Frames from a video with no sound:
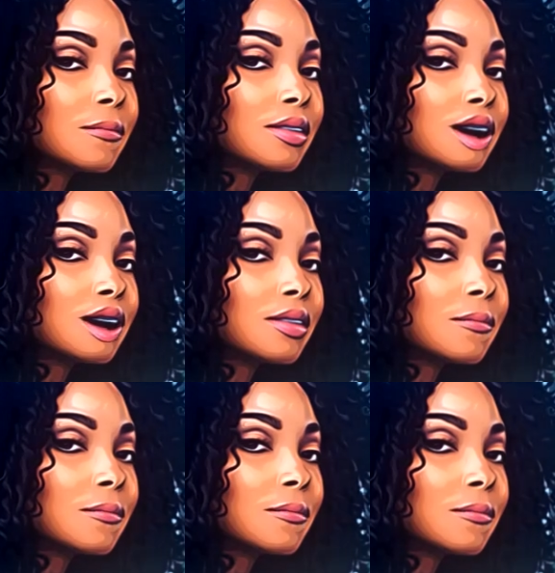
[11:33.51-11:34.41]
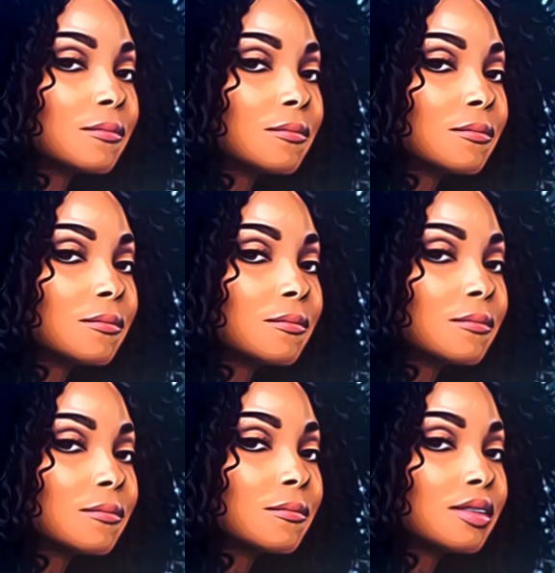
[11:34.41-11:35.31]
but she wants perfection
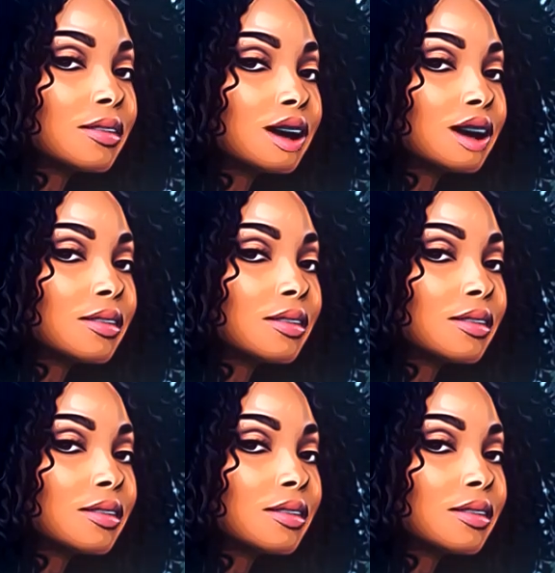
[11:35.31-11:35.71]
from Ben.